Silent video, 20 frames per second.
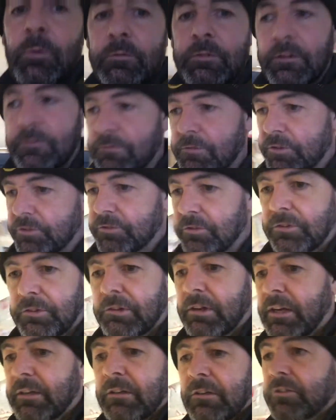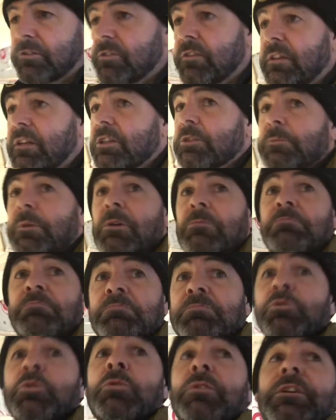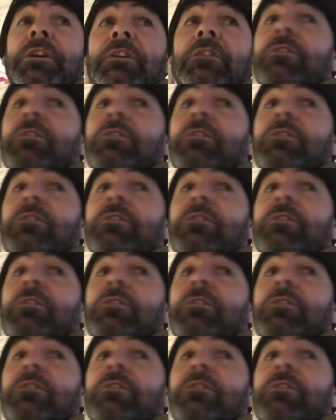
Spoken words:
We've had frost on the ground, lots of things, but it's all looking